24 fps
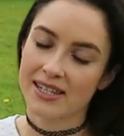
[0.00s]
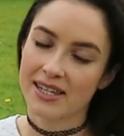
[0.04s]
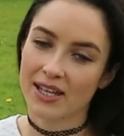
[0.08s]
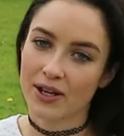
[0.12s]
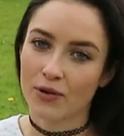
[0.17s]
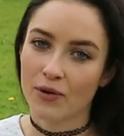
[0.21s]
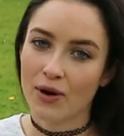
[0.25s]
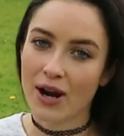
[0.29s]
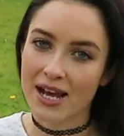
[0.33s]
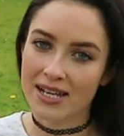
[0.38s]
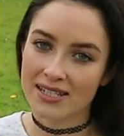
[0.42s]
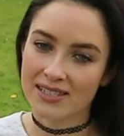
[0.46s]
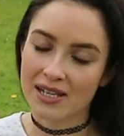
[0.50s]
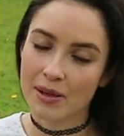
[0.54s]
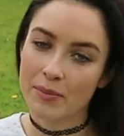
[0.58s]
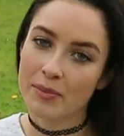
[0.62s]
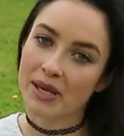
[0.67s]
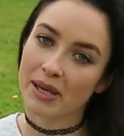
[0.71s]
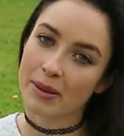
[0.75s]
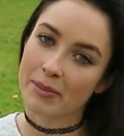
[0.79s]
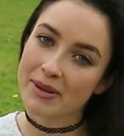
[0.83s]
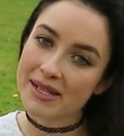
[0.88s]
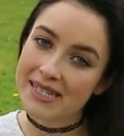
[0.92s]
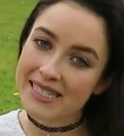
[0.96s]
the grass can
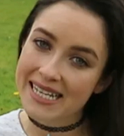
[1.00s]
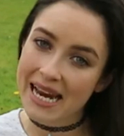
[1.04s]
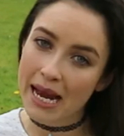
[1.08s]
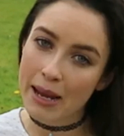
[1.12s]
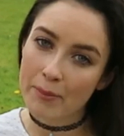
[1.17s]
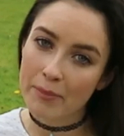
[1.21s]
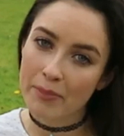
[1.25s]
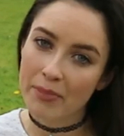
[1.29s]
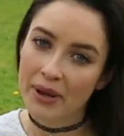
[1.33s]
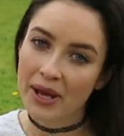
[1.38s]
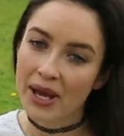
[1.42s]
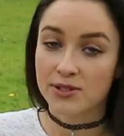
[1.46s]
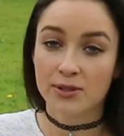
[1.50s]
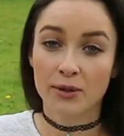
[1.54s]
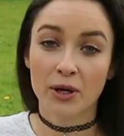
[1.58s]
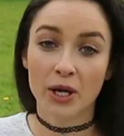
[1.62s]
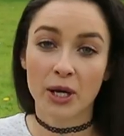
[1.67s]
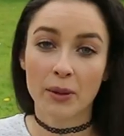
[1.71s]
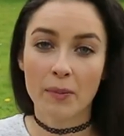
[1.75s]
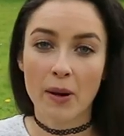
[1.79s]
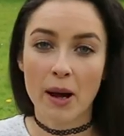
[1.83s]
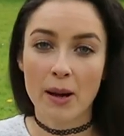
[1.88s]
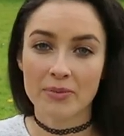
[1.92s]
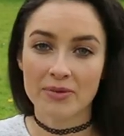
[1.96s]
be a bit damp so I'm
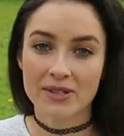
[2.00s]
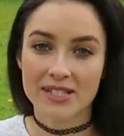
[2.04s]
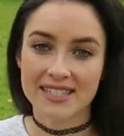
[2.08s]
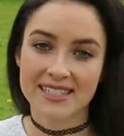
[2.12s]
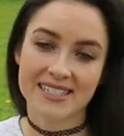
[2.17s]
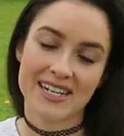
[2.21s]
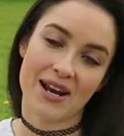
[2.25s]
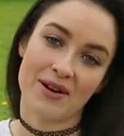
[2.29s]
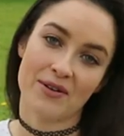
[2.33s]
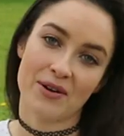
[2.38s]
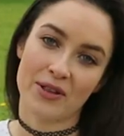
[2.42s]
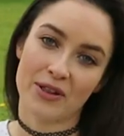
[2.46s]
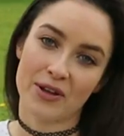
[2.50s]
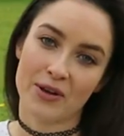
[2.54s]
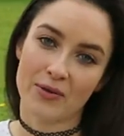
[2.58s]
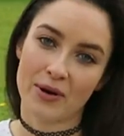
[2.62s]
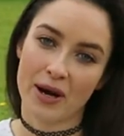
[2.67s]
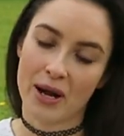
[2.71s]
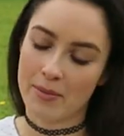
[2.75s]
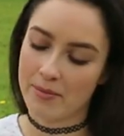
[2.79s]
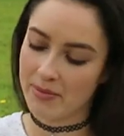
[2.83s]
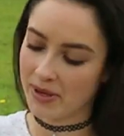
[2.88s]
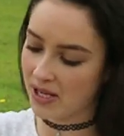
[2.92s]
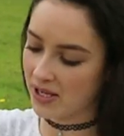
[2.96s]
going to pop this down on the
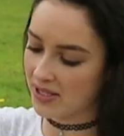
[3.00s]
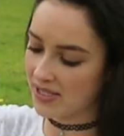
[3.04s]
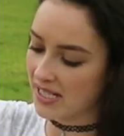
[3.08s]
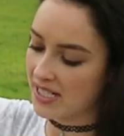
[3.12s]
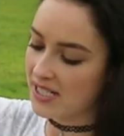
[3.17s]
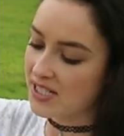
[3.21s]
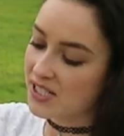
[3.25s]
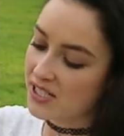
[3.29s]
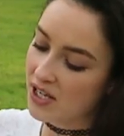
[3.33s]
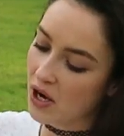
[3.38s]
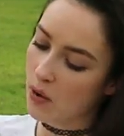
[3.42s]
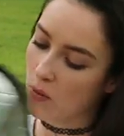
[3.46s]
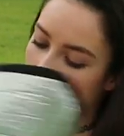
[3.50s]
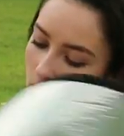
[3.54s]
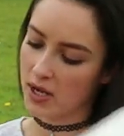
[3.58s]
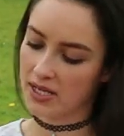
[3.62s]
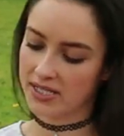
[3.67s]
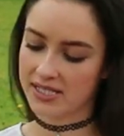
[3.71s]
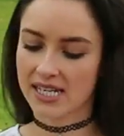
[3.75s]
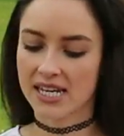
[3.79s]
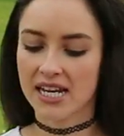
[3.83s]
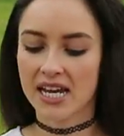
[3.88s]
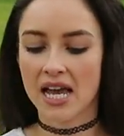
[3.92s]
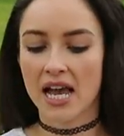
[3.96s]
ground because I don't
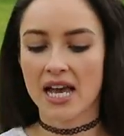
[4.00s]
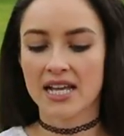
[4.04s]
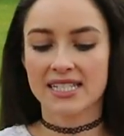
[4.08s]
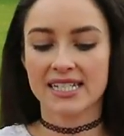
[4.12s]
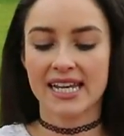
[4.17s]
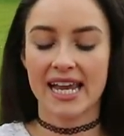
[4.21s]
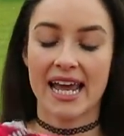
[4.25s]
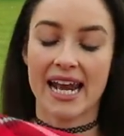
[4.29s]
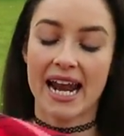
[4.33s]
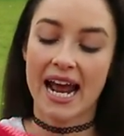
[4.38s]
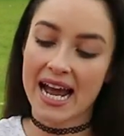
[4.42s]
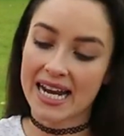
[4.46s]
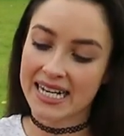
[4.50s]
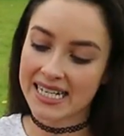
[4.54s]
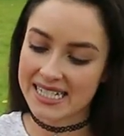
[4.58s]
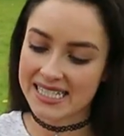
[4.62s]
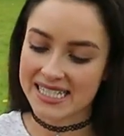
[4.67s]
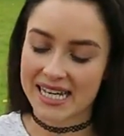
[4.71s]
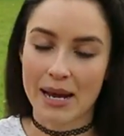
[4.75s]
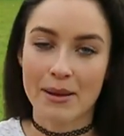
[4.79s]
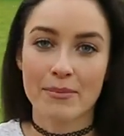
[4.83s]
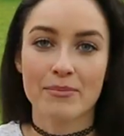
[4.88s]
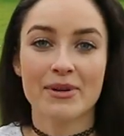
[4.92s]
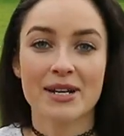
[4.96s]
want to get any
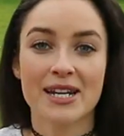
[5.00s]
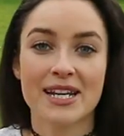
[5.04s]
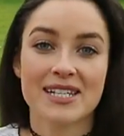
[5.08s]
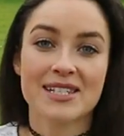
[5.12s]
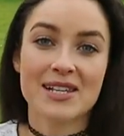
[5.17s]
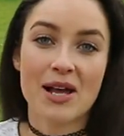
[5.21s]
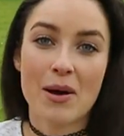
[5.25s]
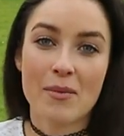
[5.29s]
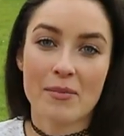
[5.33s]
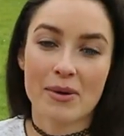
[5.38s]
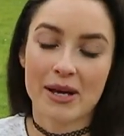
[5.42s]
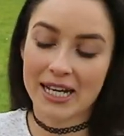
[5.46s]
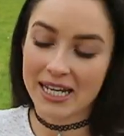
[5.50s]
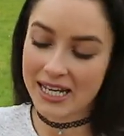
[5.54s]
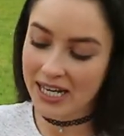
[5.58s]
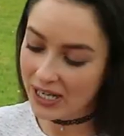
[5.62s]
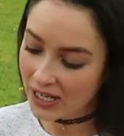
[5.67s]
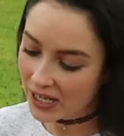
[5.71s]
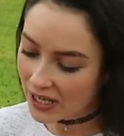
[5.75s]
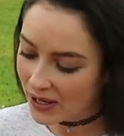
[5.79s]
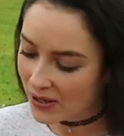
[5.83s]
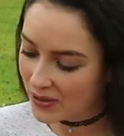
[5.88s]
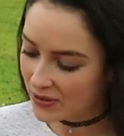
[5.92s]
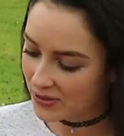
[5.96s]
dampness on my
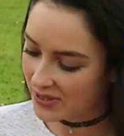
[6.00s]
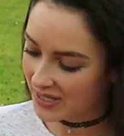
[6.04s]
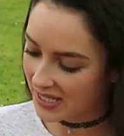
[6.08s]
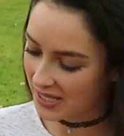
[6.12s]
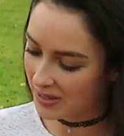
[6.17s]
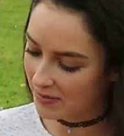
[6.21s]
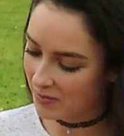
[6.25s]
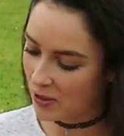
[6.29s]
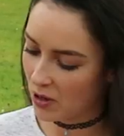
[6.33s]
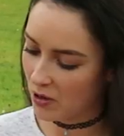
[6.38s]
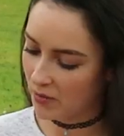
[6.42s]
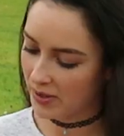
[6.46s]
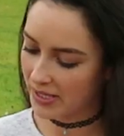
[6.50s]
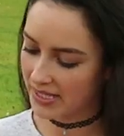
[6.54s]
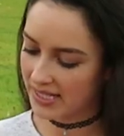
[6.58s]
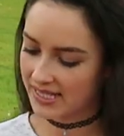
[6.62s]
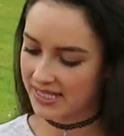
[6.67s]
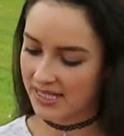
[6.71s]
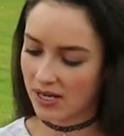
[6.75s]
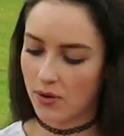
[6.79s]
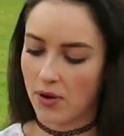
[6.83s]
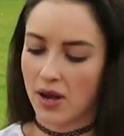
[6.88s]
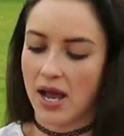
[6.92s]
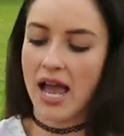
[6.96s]
clothes at the moment
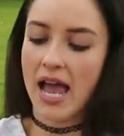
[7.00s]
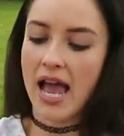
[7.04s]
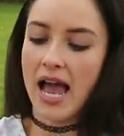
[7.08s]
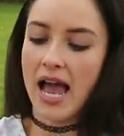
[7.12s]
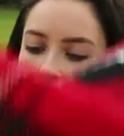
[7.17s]
so